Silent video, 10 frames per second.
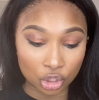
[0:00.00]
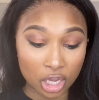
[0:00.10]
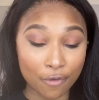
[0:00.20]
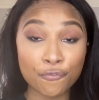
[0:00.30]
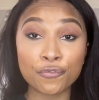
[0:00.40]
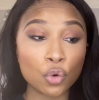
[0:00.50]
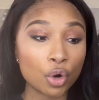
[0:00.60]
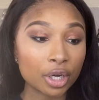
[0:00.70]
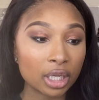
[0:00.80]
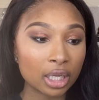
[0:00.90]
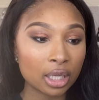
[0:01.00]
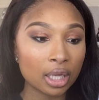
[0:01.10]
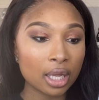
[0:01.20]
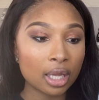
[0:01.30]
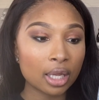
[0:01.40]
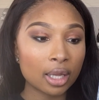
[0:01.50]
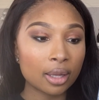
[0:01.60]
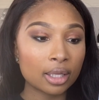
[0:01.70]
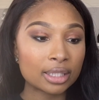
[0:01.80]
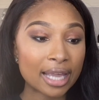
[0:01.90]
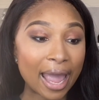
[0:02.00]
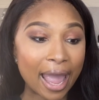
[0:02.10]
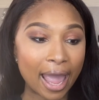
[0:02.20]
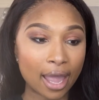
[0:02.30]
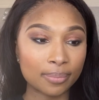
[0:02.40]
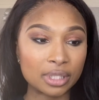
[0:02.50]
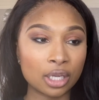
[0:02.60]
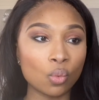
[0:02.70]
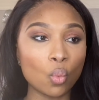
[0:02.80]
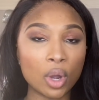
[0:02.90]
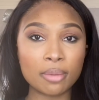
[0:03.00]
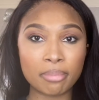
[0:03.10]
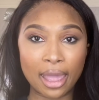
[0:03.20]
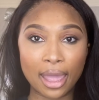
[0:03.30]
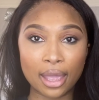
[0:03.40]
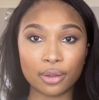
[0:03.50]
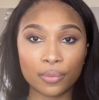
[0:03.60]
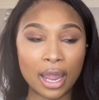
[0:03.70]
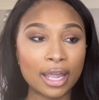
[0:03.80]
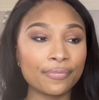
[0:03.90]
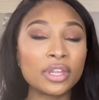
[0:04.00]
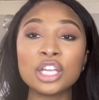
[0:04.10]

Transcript: You get 40 tabs in one bag, right?